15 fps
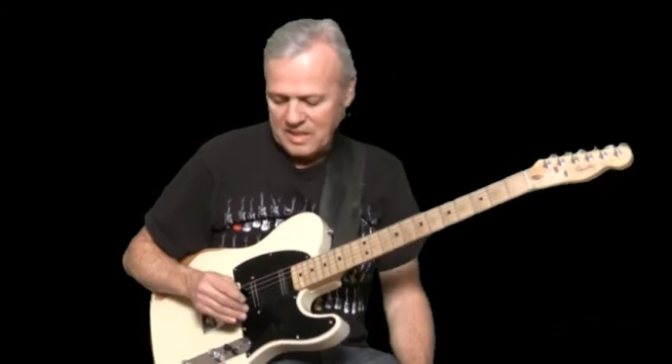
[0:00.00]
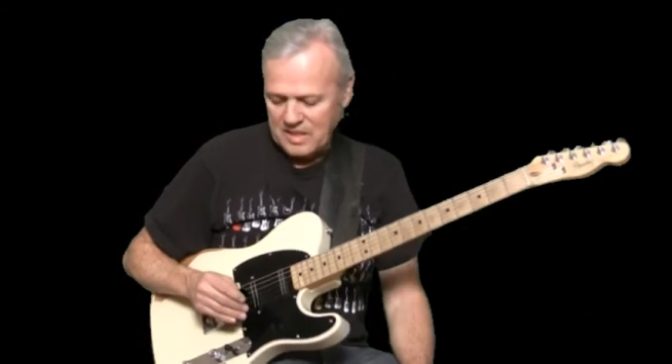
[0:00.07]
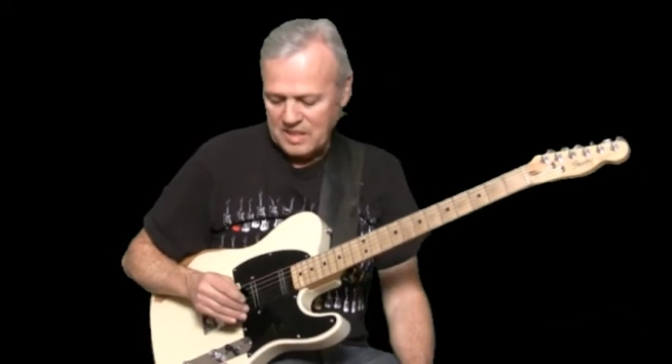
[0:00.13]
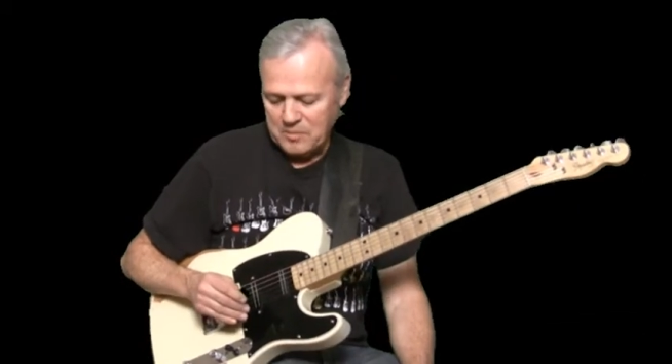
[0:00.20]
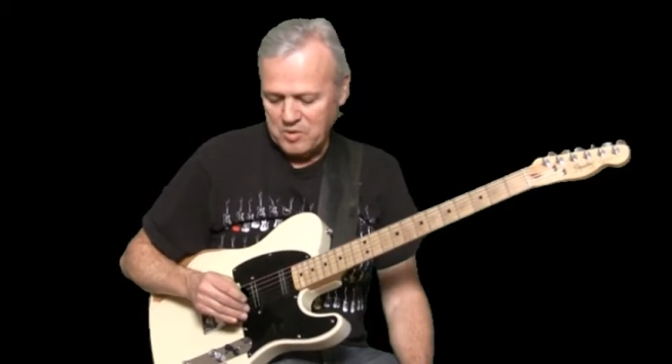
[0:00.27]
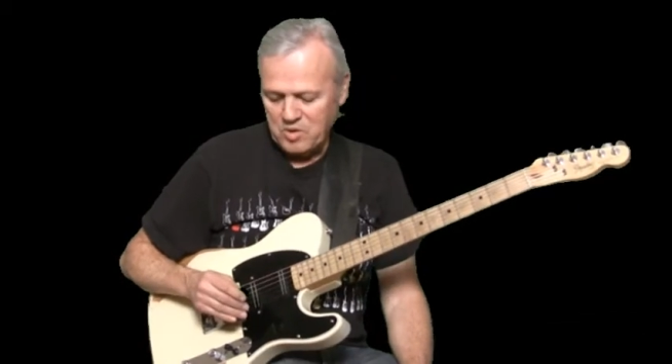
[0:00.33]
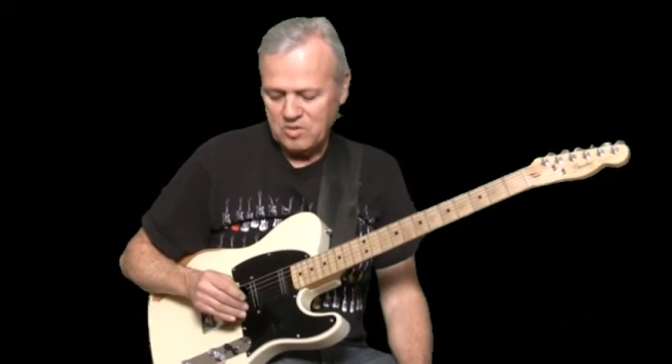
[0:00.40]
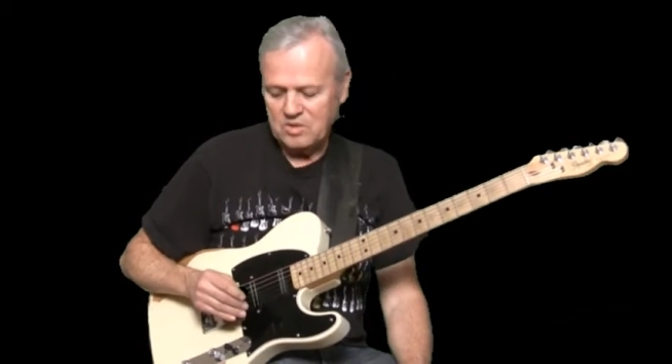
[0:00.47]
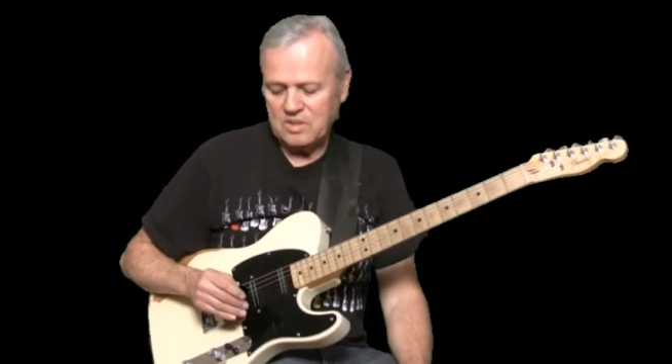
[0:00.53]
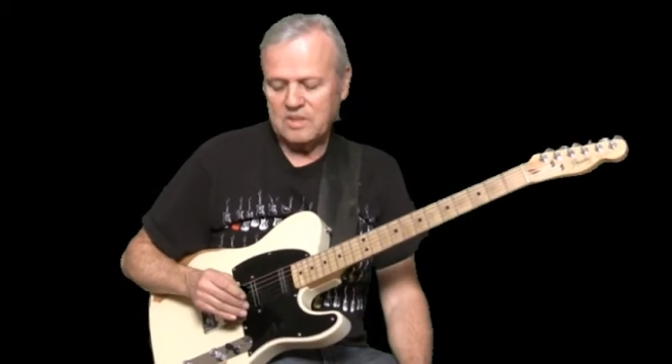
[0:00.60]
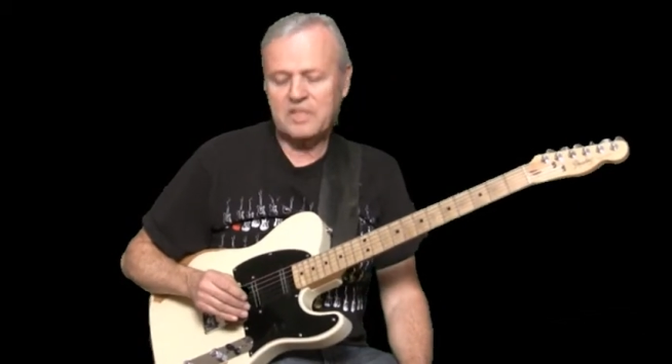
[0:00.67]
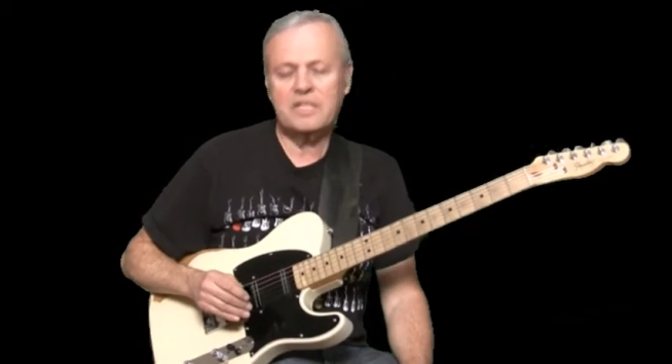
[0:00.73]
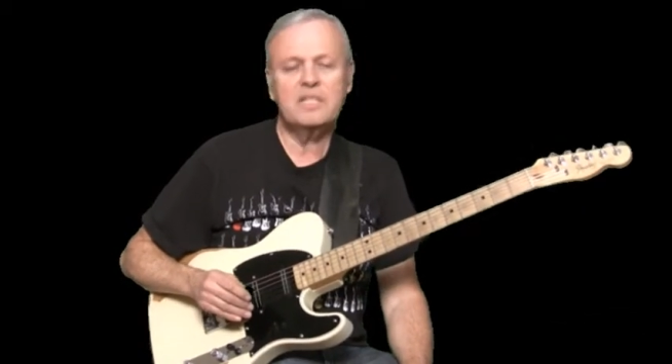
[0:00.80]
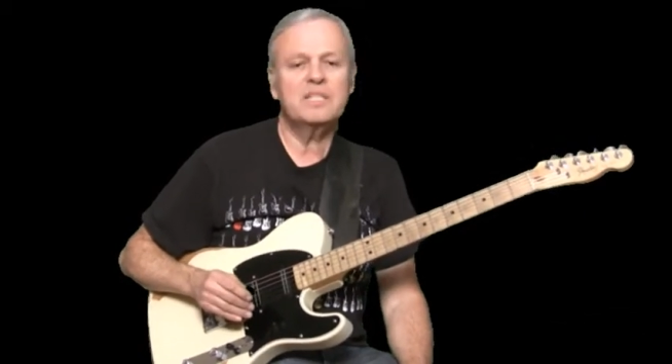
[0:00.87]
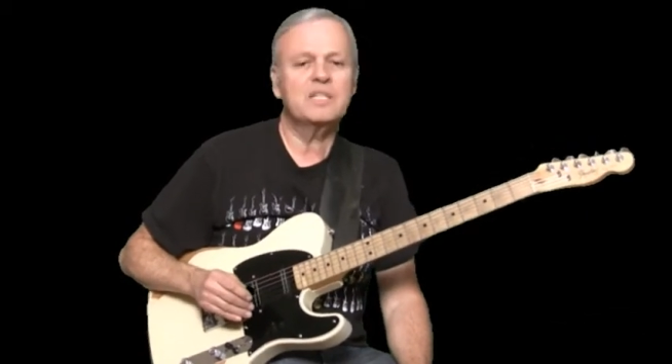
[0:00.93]
and I'm using a
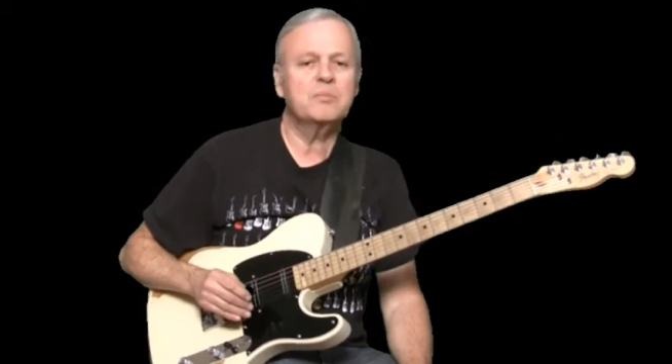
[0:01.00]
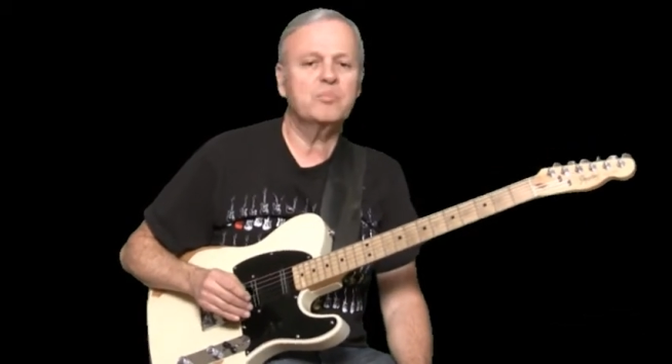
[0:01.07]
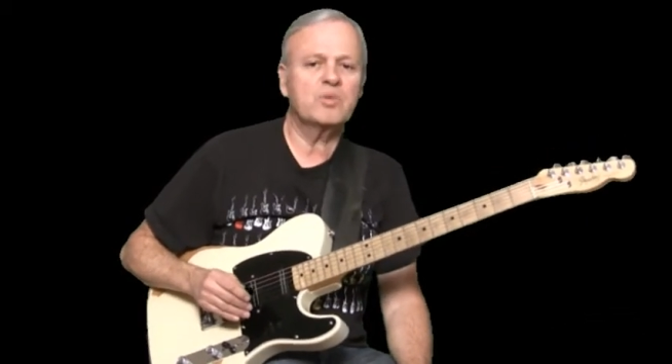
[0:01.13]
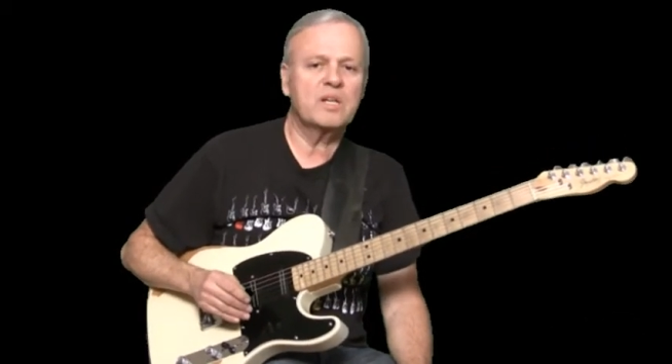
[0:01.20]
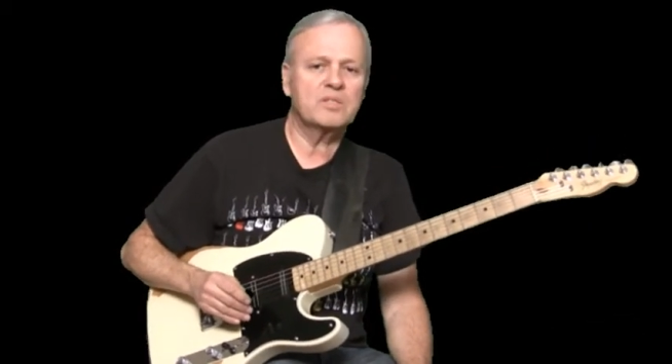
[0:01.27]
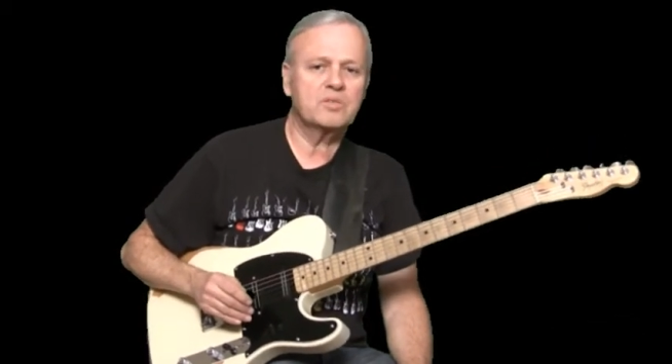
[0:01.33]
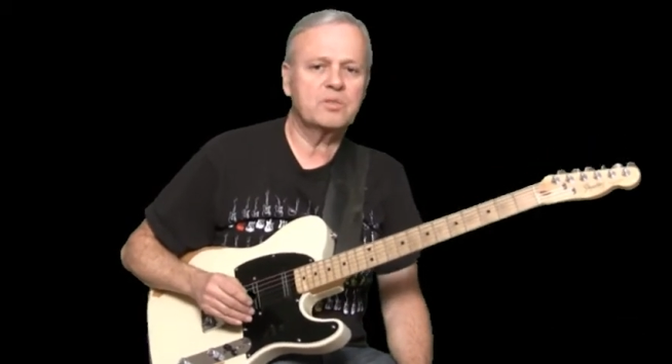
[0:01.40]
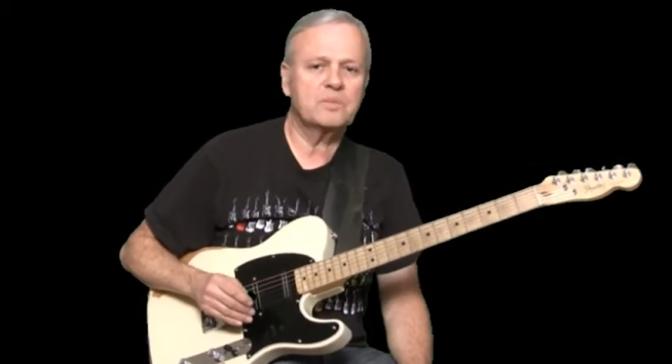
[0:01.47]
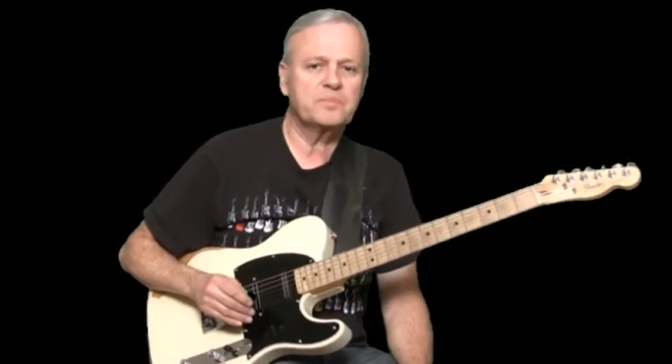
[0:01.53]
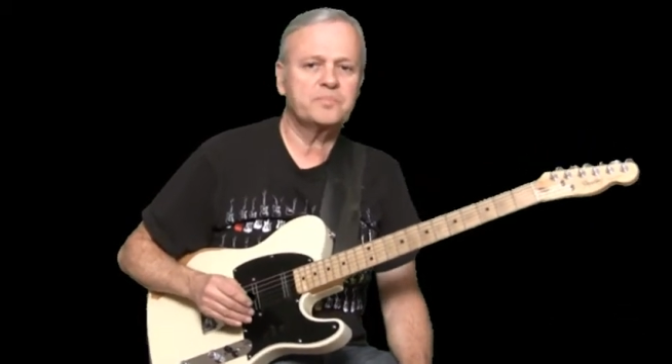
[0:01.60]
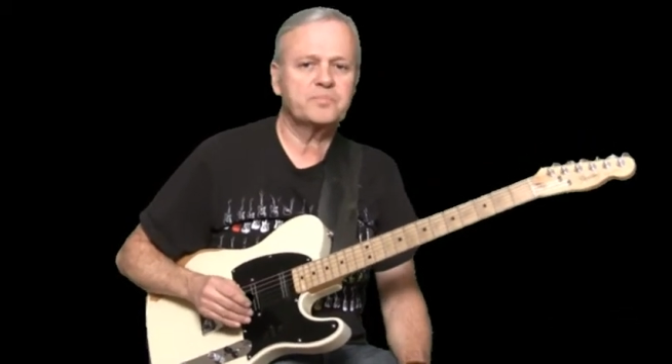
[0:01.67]
Keeley compressor.